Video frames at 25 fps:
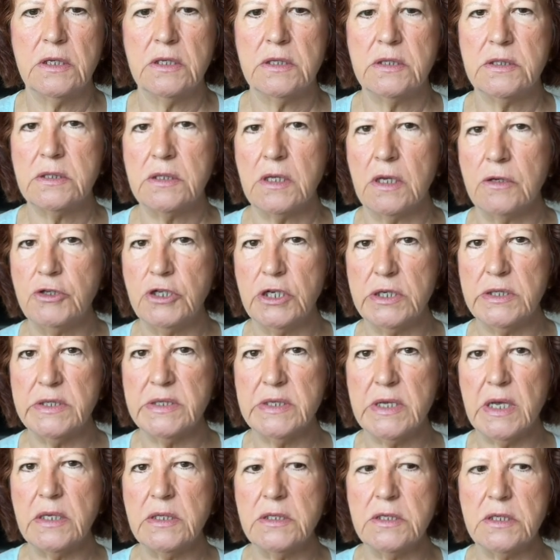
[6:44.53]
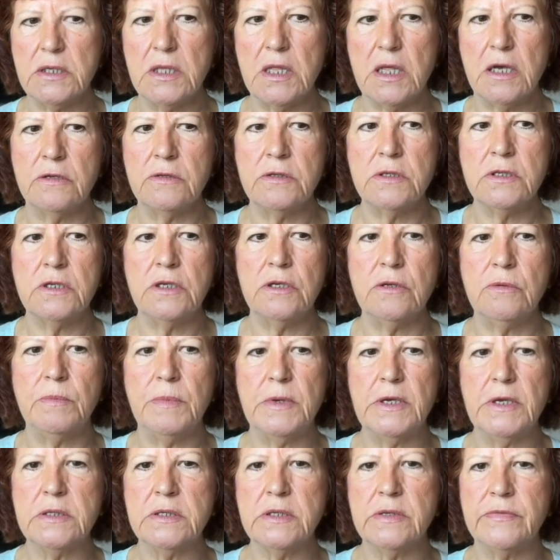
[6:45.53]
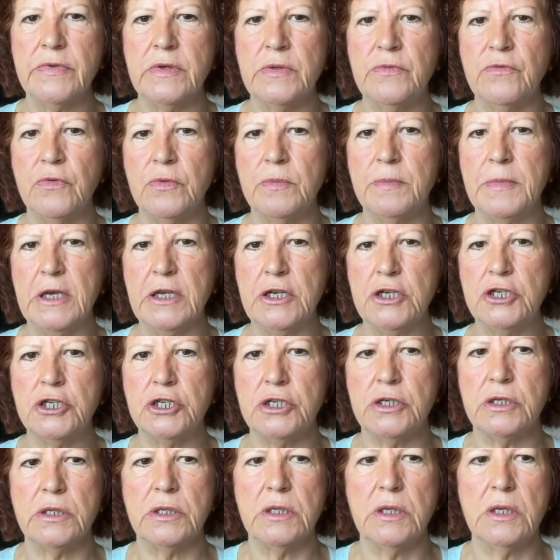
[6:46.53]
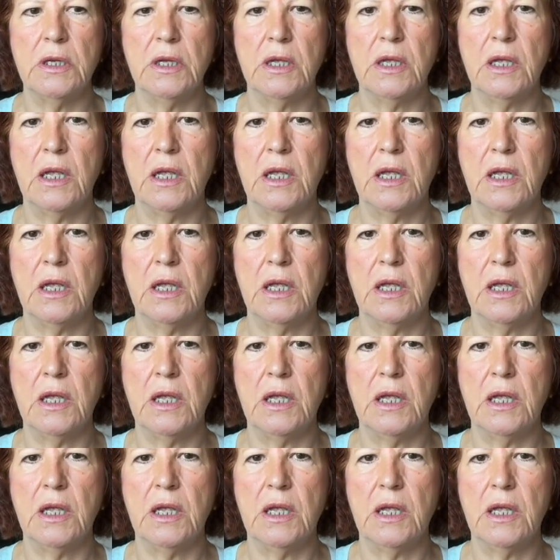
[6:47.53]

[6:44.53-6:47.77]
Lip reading: So just enter those two bits of information,